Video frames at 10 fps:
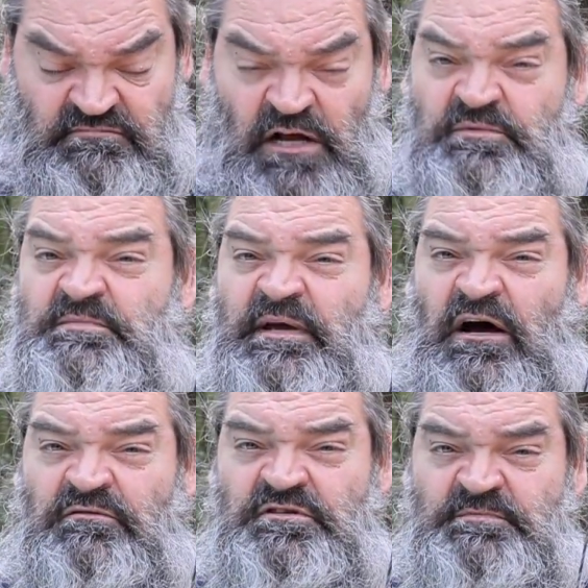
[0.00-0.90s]
helps me
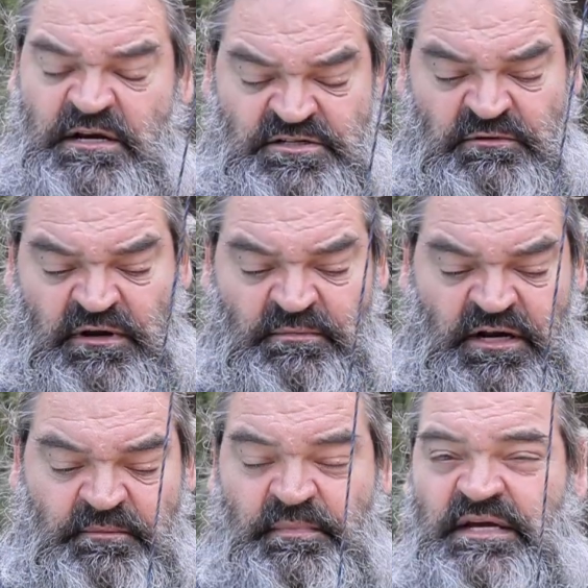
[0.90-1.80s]
out, especially when I'm
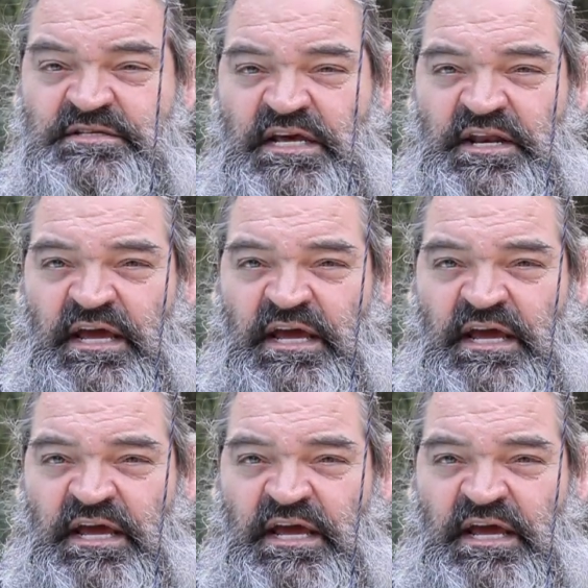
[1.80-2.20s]
hunting pigs at